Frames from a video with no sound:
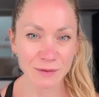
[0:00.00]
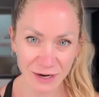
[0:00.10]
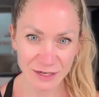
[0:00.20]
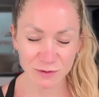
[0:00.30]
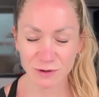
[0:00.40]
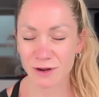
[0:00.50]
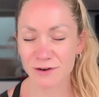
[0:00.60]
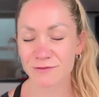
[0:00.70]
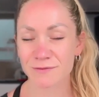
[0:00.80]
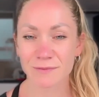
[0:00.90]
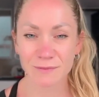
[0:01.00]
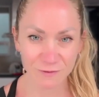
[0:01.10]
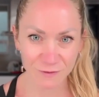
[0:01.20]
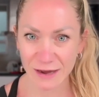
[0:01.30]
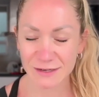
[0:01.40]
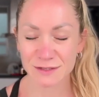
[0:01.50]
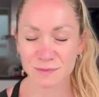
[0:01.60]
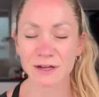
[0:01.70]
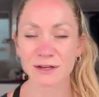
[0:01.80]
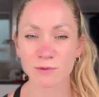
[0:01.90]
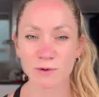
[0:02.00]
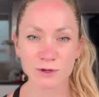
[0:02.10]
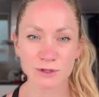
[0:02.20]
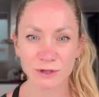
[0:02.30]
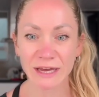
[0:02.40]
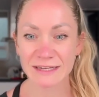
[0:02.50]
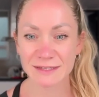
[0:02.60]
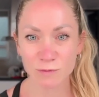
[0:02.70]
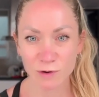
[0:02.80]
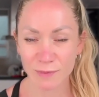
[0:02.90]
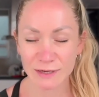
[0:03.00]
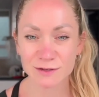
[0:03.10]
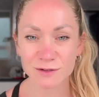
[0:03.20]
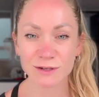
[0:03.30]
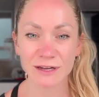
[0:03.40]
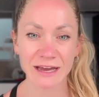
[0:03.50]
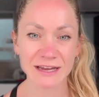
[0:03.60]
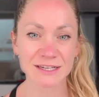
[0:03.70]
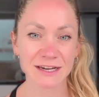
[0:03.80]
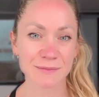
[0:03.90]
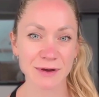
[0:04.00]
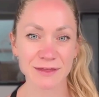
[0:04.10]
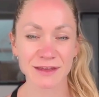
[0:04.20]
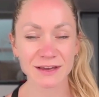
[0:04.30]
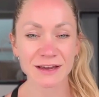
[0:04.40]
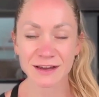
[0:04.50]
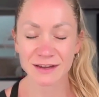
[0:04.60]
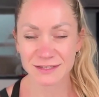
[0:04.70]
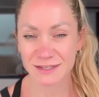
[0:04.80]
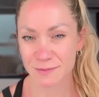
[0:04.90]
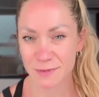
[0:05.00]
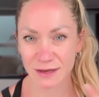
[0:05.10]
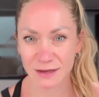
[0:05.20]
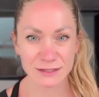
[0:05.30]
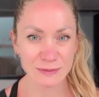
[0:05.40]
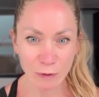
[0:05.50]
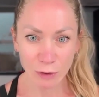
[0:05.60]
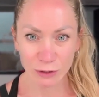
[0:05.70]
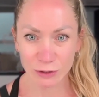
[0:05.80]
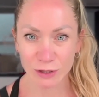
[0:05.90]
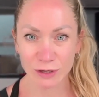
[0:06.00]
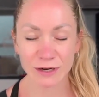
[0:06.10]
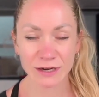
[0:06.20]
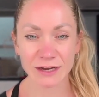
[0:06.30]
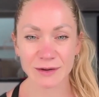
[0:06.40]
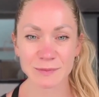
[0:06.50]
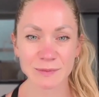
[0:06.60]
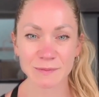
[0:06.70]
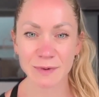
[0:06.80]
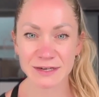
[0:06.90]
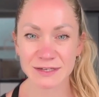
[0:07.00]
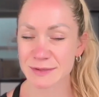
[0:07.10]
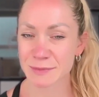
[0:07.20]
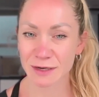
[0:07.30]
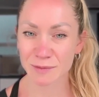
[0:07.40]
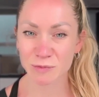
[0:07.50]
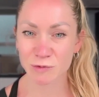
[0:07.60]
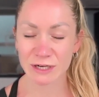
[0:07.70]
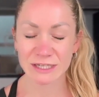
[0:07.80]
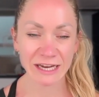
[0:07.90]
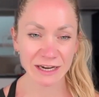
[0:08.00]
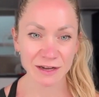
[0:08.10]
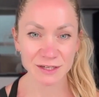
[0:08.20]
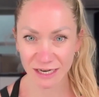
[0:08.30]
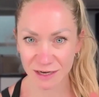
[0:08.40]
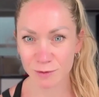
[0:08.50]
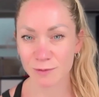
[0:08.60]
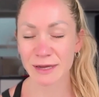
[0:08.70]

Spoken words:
weight or a lot of fat as well in order to gain more muscle. And I think something smaller might seem a little bit more attainable